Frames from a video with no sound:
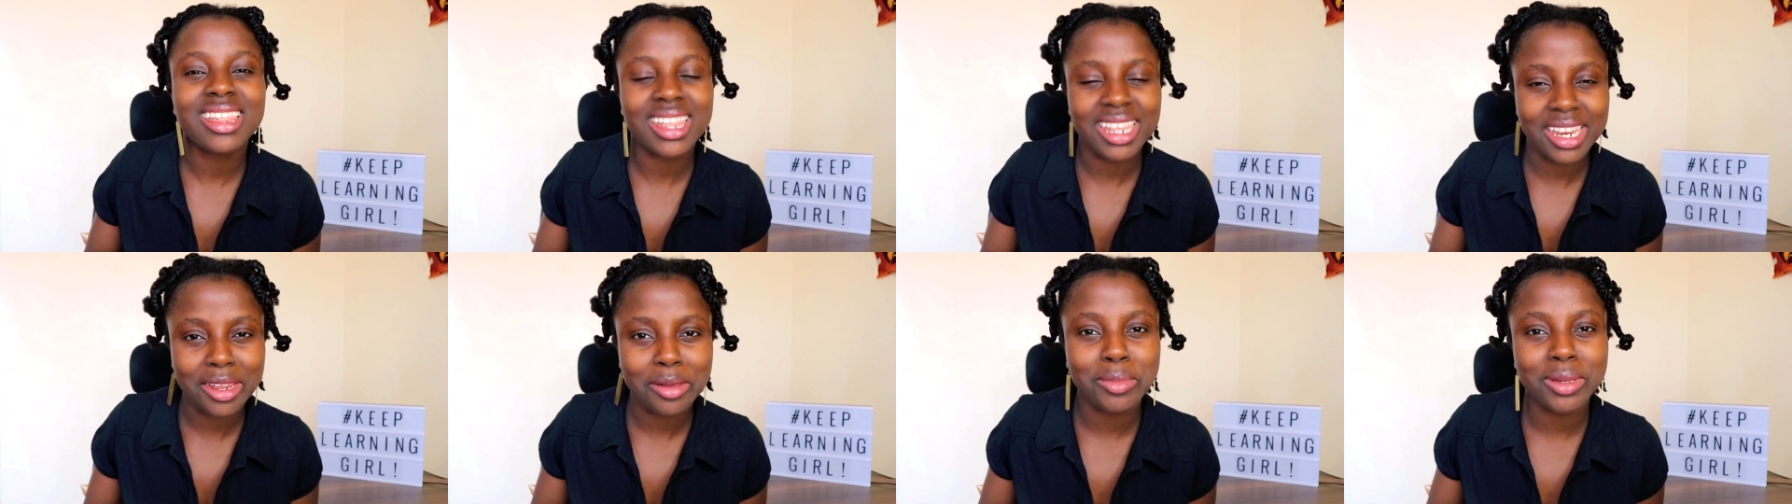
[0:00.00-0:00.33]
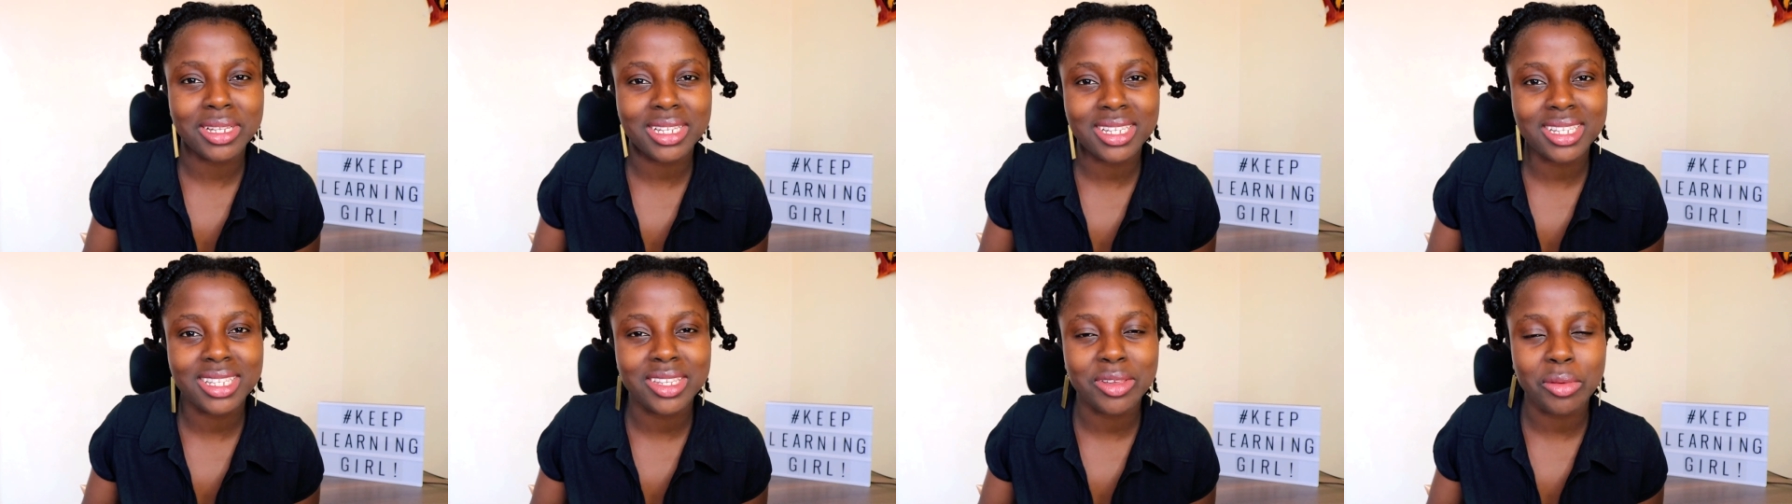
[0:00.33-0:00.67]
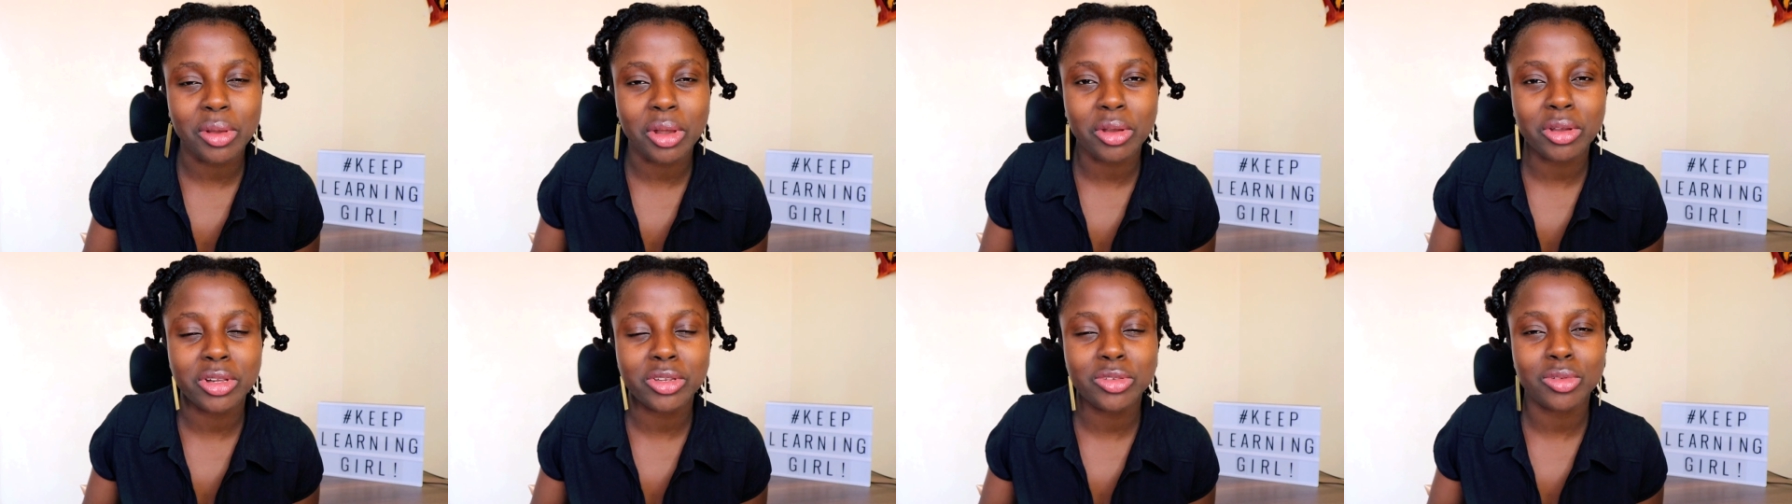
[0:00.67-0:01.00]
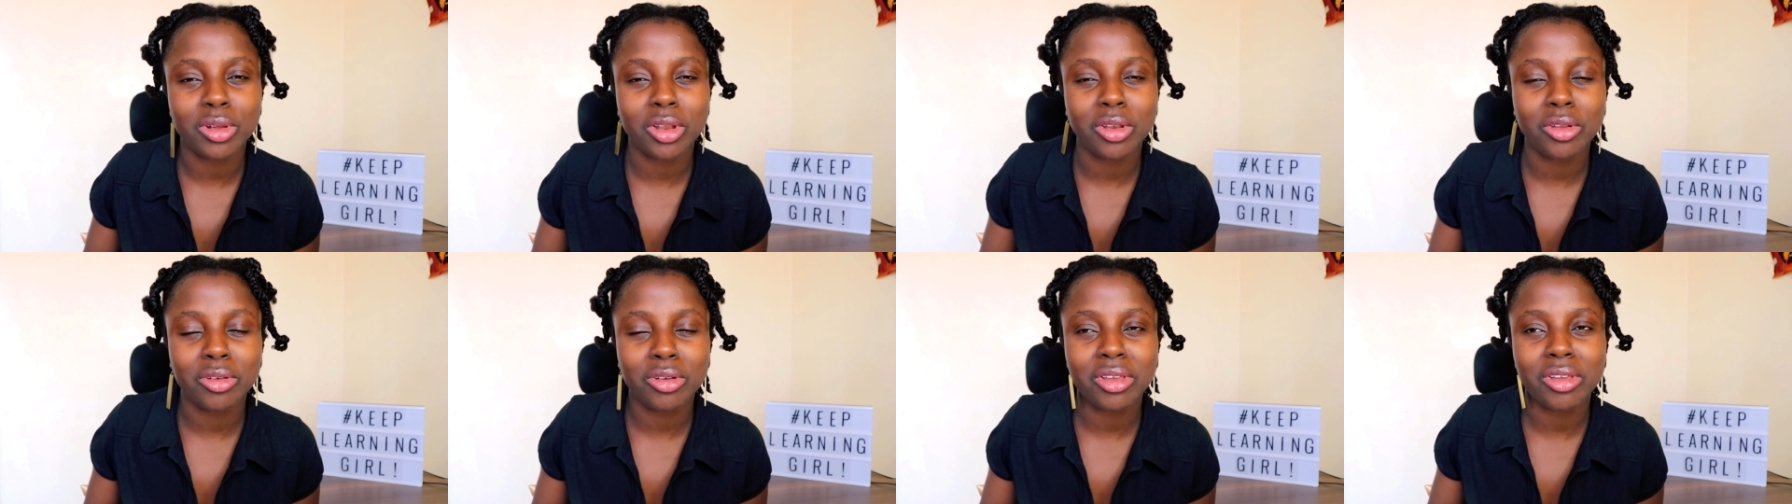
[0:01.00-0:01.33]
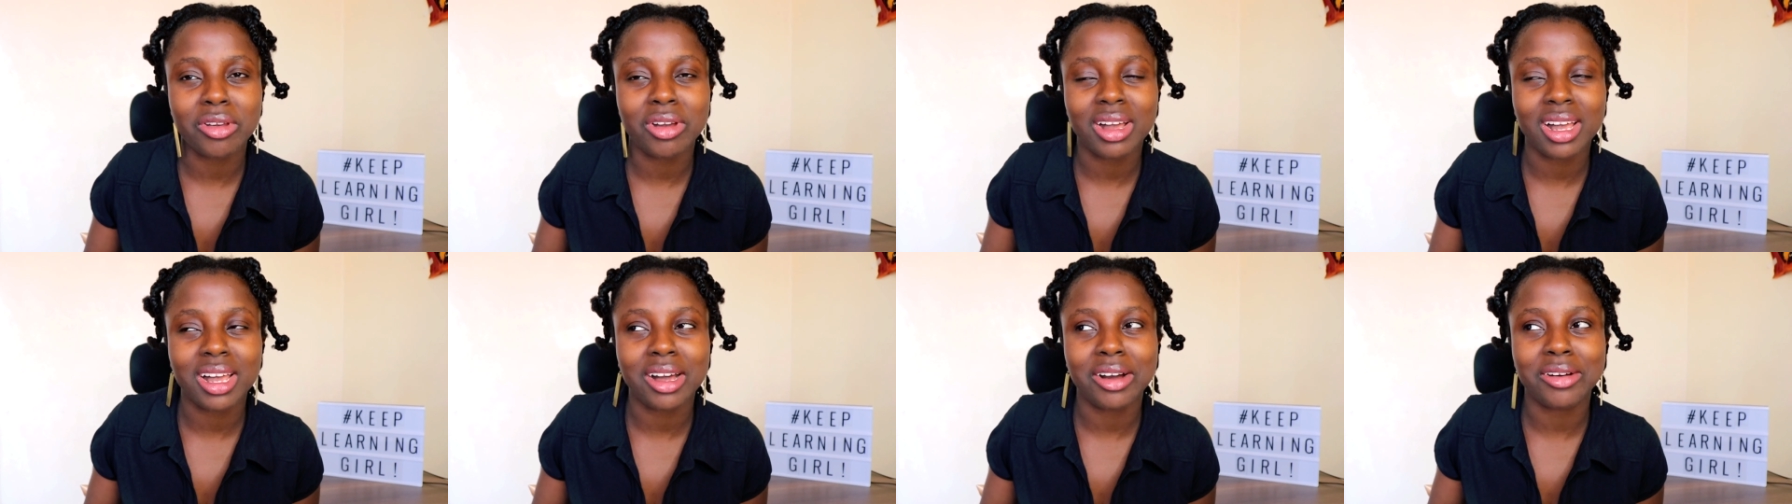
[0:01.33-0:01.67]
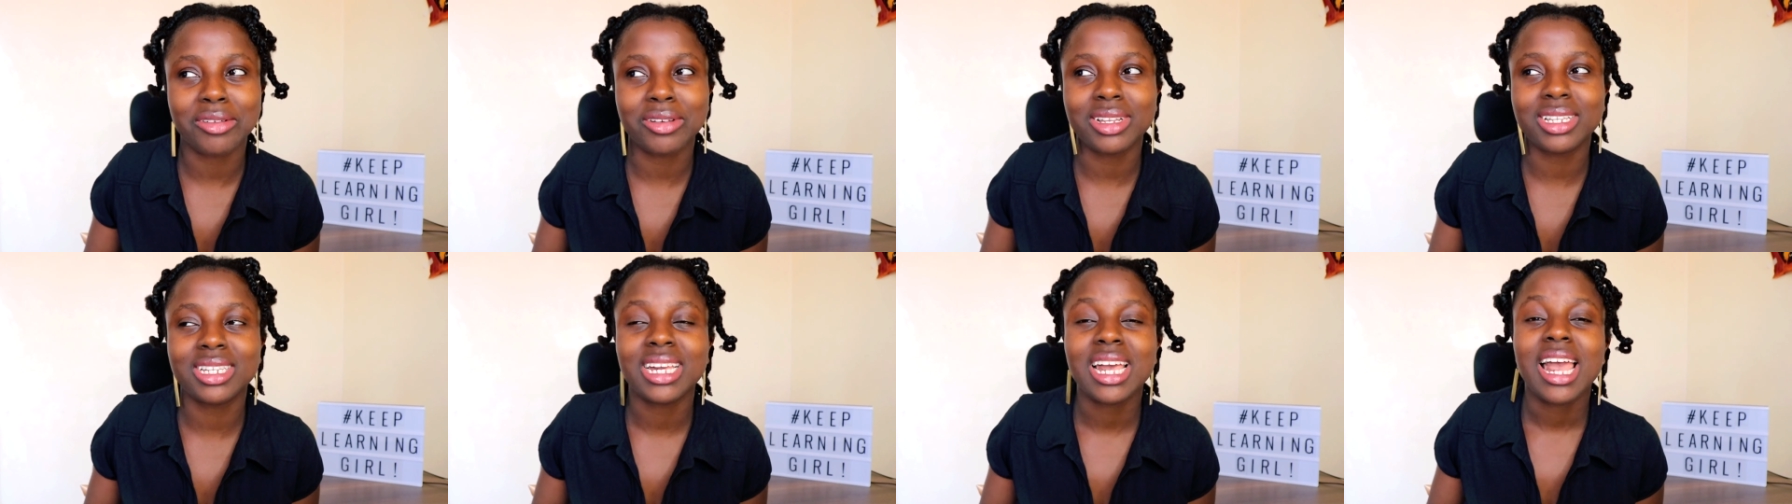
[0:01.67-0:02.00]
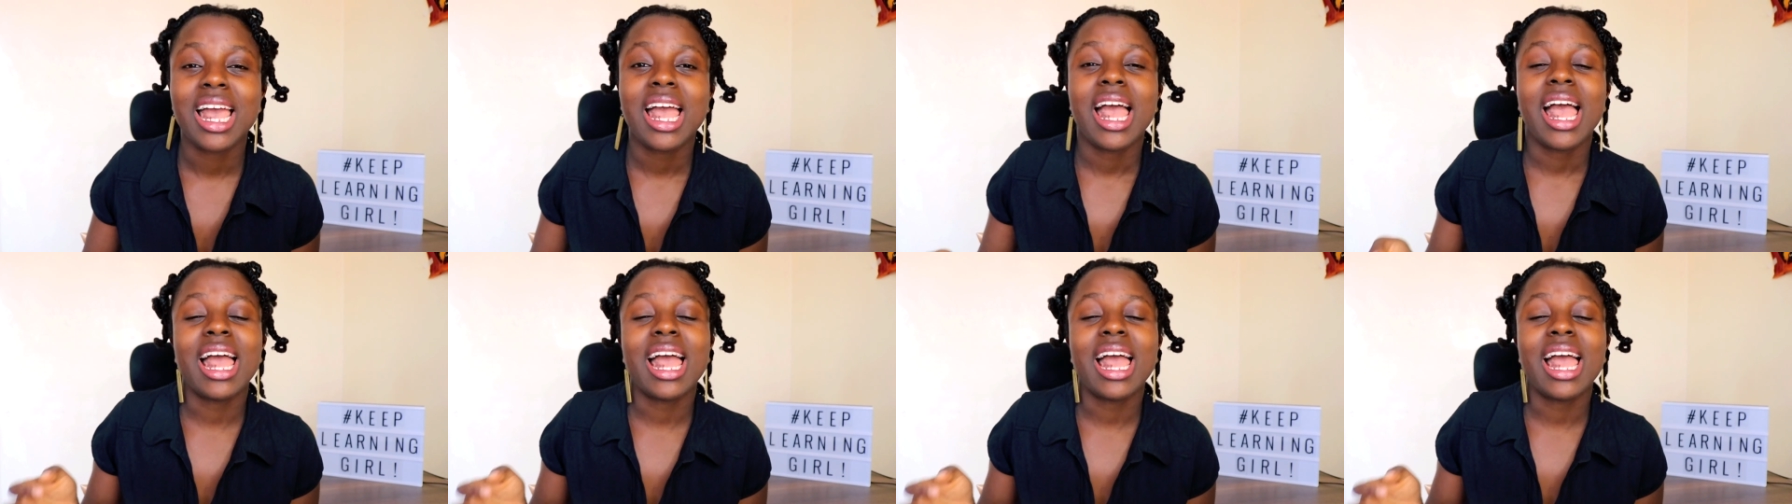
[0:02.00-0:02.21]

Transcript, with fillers: 3 btc we're going to unlock your account